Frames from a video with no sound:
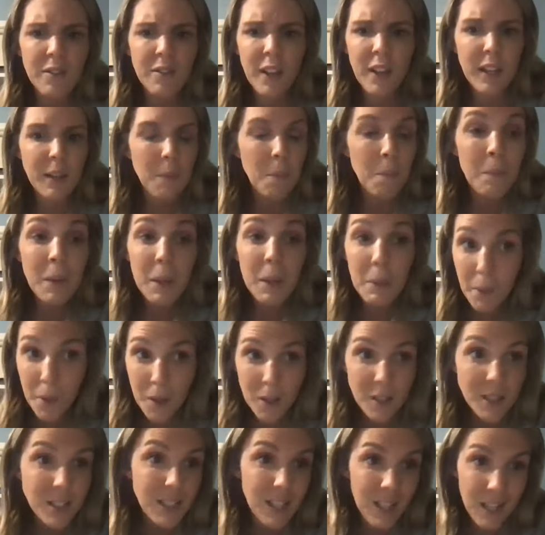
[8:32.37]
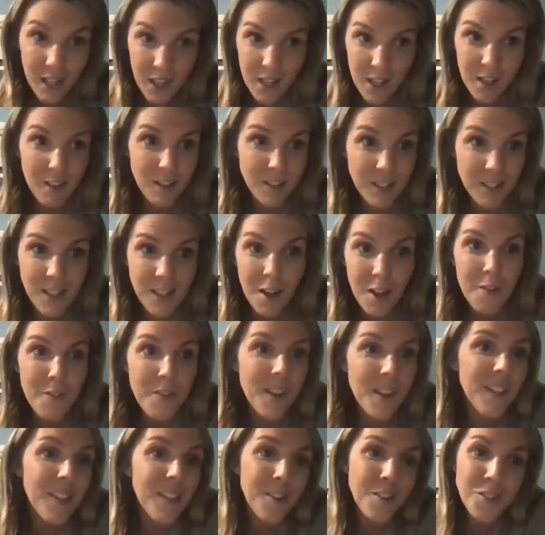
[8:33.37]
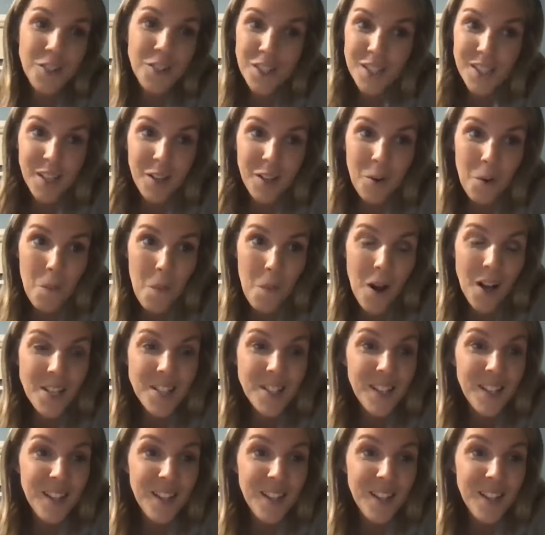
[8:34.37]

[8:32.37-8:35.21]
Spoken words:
Like, people are seeing your stuff, and they're just going to watch,